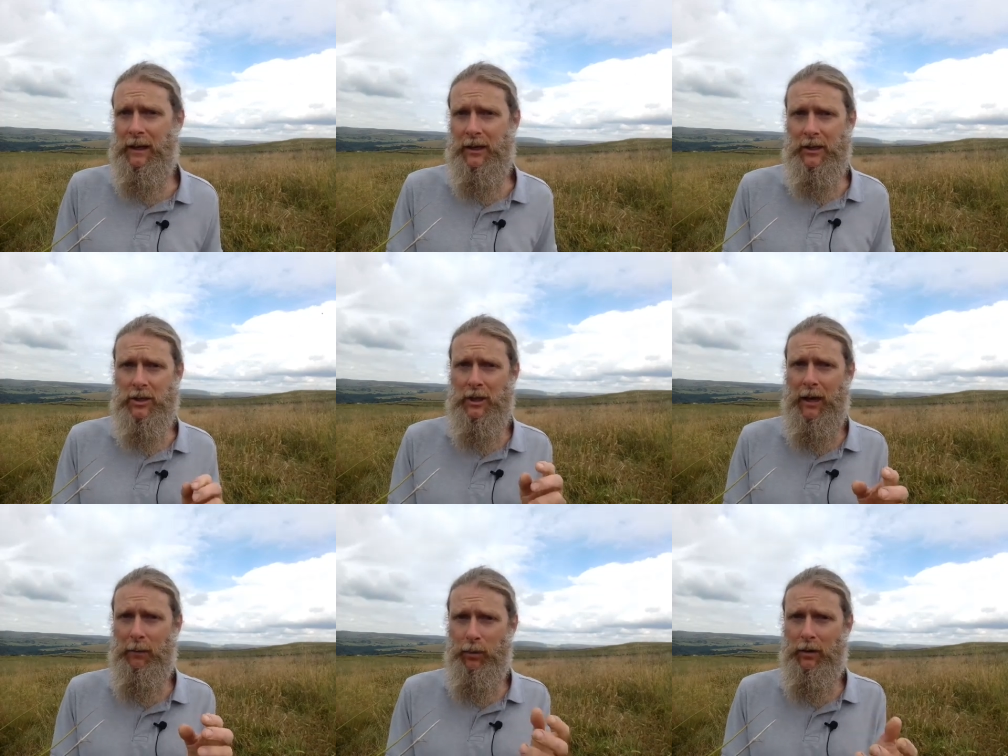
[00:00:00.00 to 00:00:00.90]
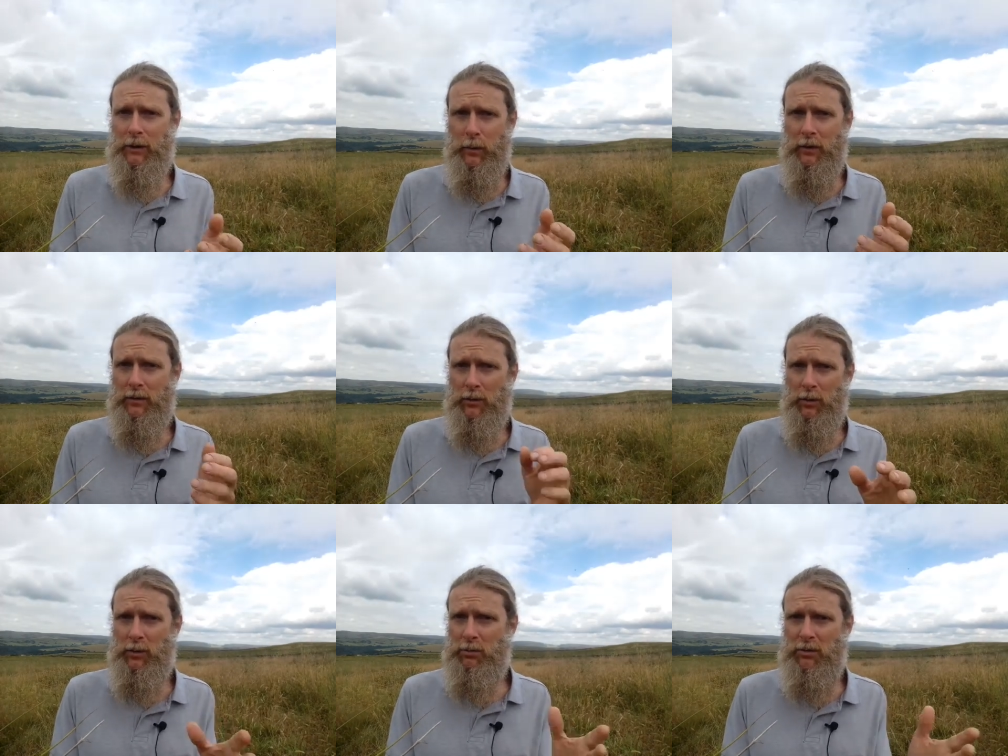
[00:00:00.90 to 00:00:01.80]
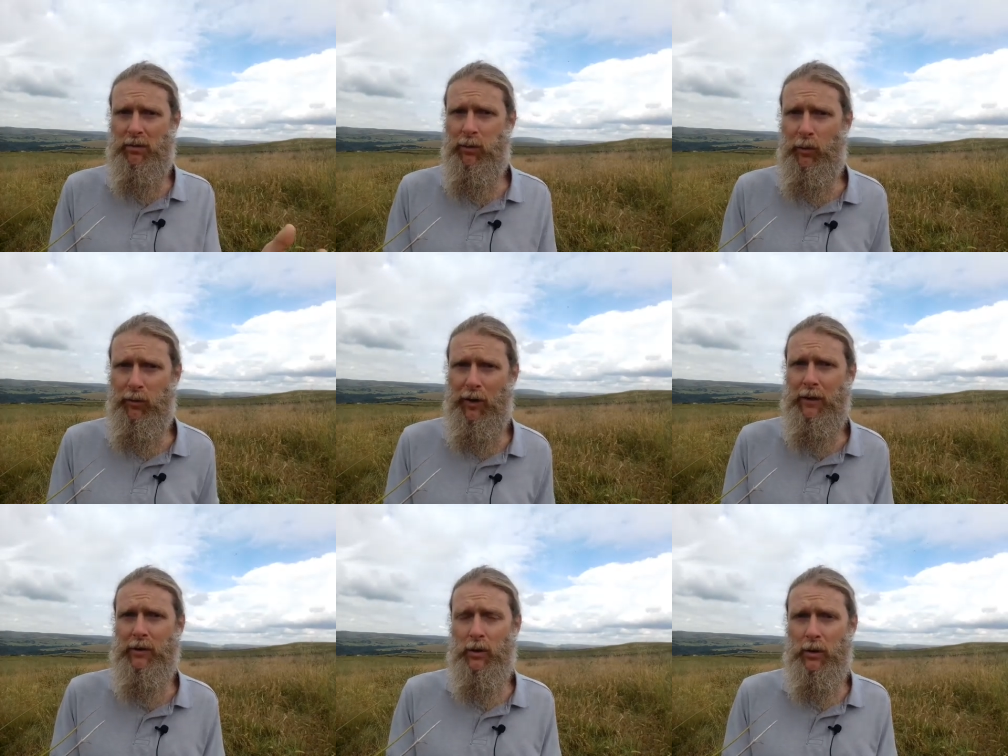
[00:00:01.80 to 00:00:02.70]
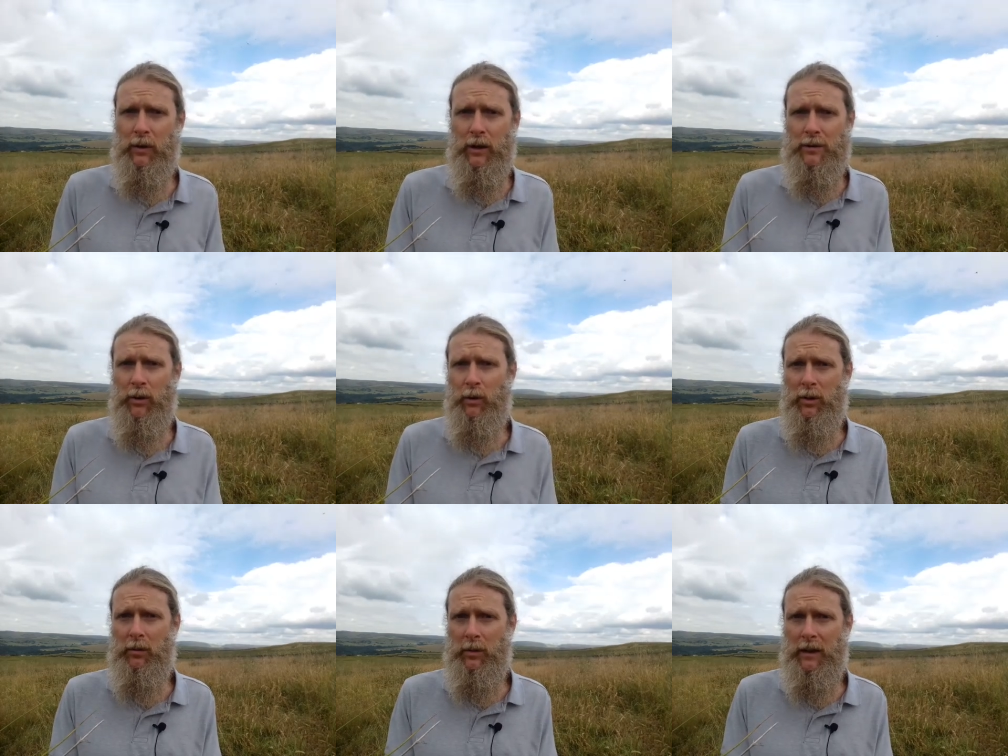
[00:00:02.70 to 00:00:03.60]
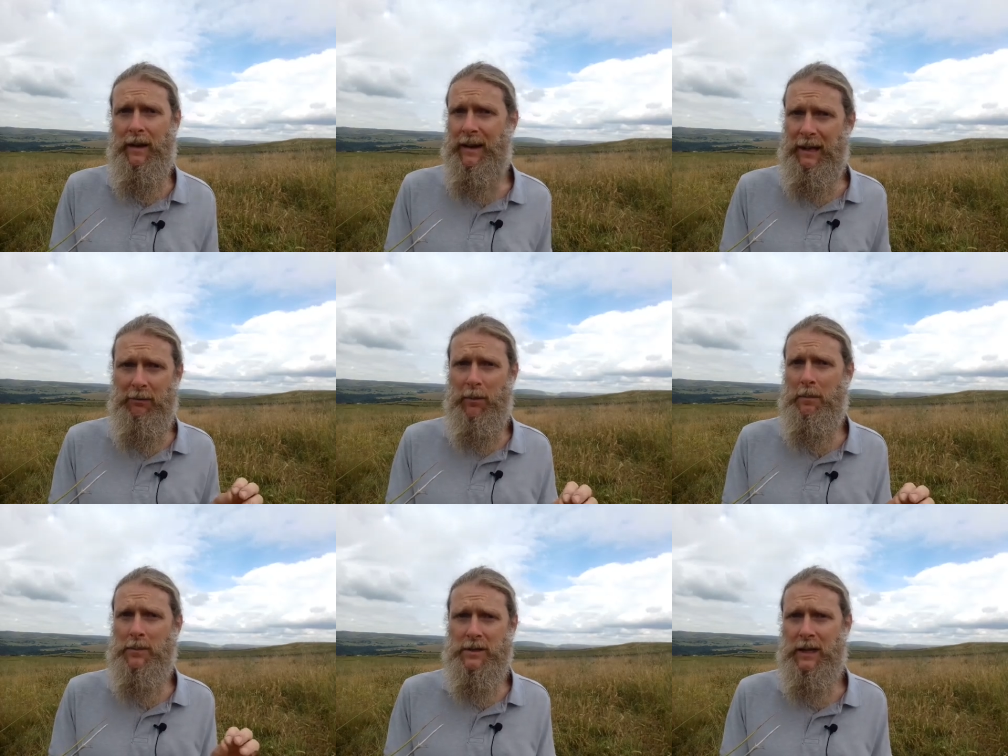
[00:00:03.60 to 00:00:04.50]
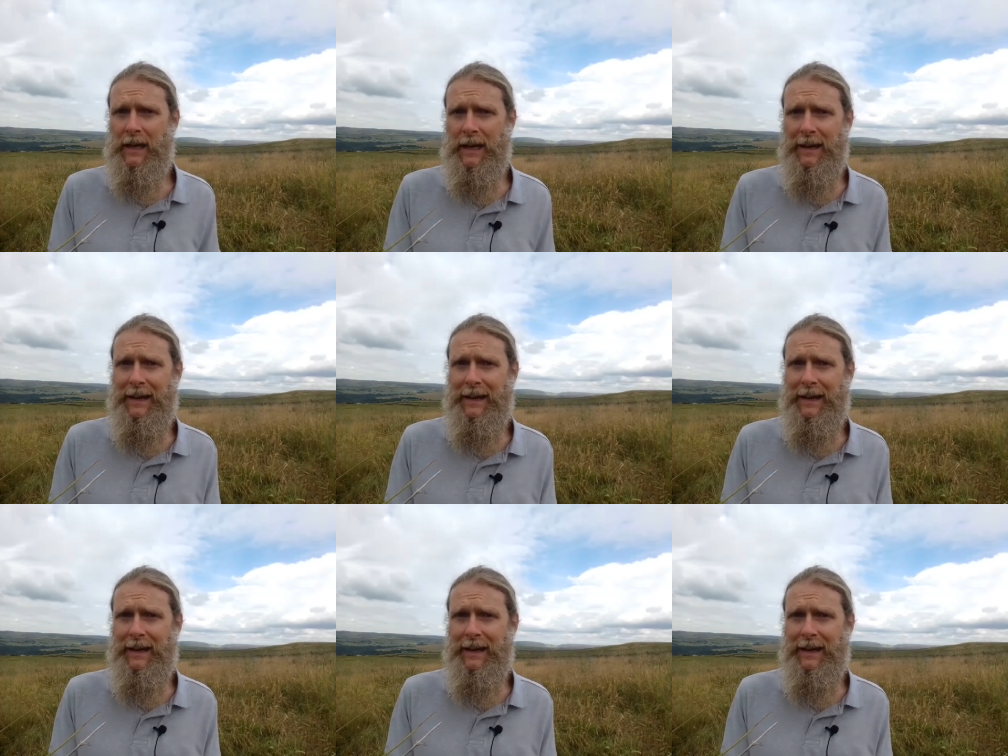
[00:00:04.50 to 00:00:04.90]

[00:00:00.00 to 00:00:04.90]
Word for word: And this chap who I spoke to, who was four or five years older than me, he remembers that,